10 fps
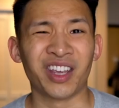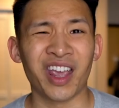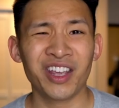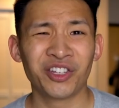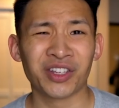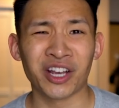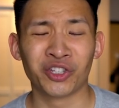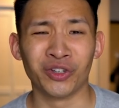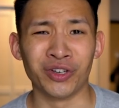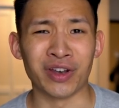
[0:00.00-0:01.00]
cage is
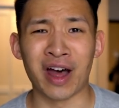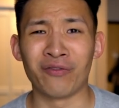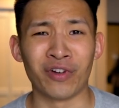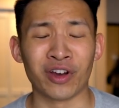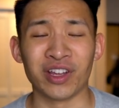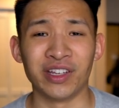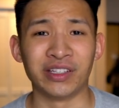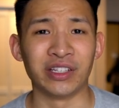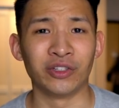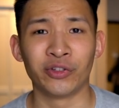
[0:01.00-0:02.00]
actually not very
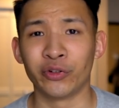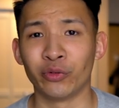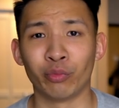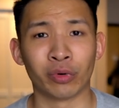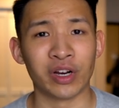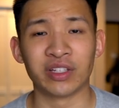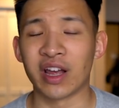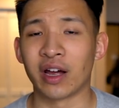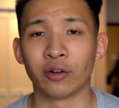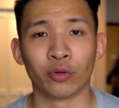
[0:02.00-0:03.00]
easy to break
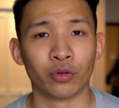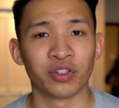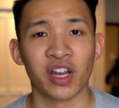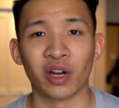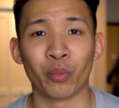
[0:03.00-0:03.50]
down or take